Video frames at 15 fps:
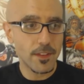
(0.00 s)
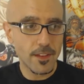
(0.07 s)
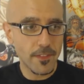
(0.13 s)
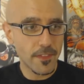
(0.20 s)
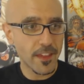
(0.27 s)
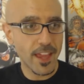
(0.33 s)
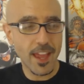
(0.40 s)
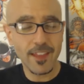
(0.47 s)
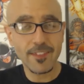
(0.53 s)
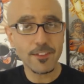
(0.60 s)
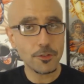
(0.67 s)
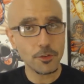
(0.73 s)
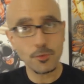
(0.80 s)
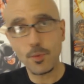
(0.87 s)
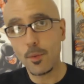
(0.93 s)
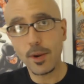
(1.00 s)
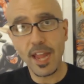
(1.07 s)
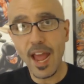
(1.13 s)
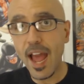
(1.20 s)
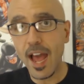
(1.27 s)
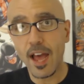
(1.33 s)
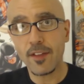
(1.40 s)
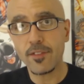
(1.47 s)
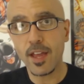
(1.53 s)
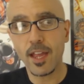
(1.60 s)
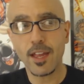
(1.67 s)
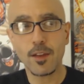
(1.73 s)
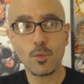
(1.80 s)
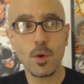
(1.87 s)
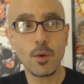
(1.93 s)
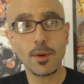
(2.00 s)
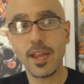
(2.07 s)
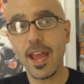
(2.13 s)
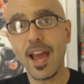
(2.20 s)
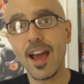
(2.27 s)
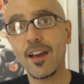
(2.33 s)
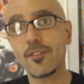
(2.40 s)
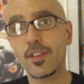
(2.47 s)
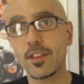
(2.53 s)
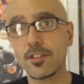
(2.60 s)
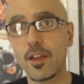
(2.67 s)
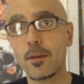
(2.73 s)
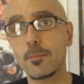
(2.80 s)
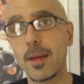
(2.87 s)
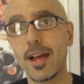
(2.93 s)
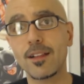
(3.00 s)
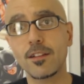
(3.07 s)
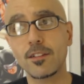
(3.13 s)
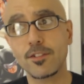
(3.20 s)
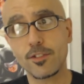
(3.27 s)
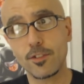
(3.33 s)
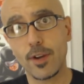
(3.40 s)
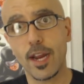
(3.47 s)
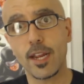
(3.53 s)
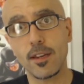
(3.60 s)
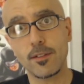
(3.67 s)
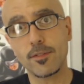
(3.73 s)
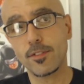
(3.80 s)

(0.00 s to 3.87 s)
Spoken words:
in the end, this is what we have. And what we have is, on balance, great.